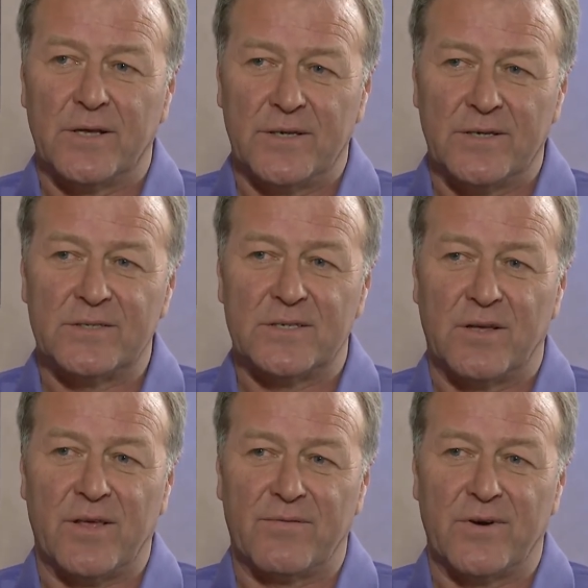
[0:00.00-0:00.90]
here in
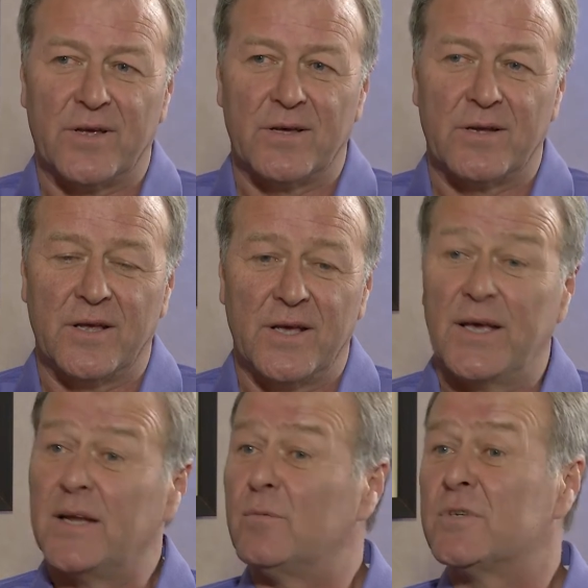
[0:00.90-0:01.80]
South Africa,
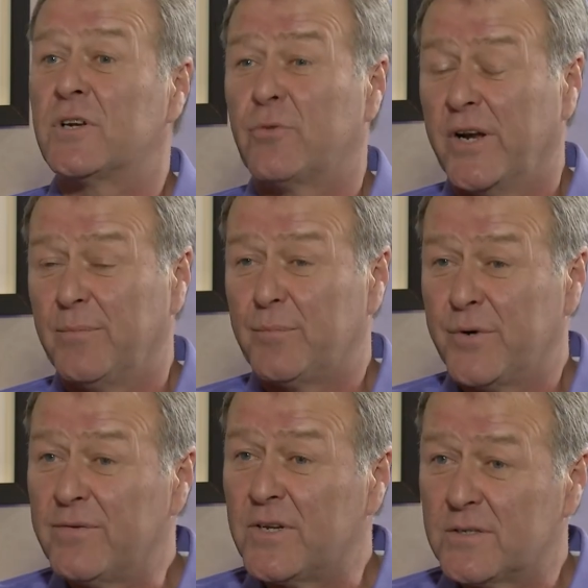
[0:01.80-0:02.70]
and it was a great
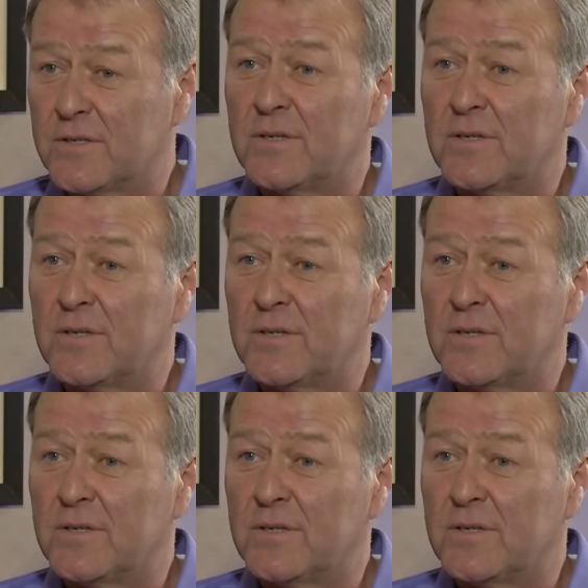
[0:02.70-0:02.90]
privilege